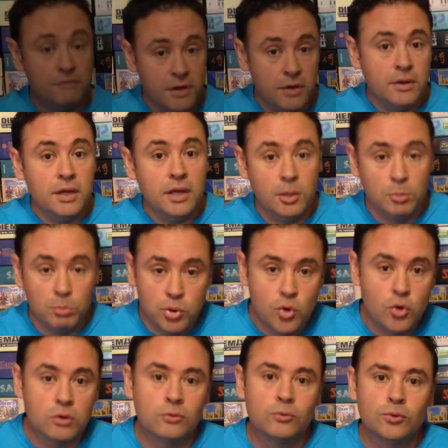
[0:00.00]
very
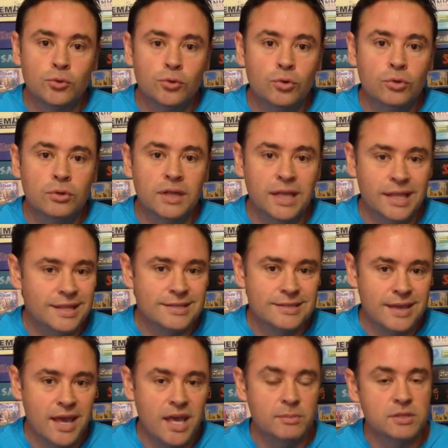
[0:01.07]
important rule in
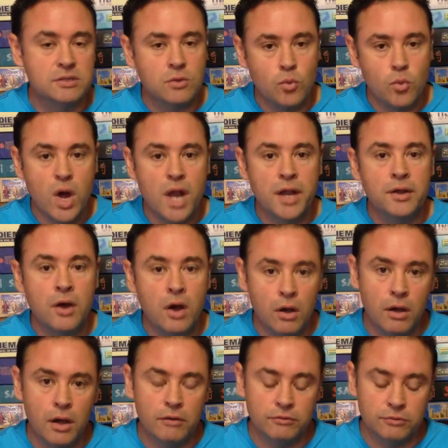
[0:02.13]
this game is the 1
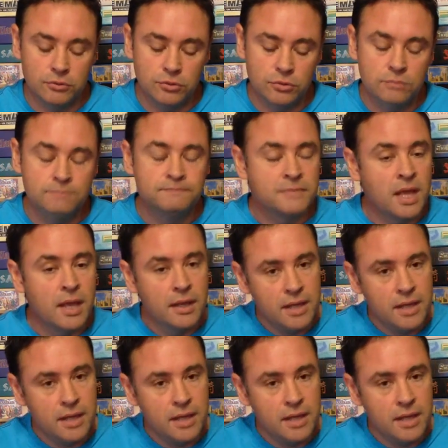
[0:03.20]
hive rule.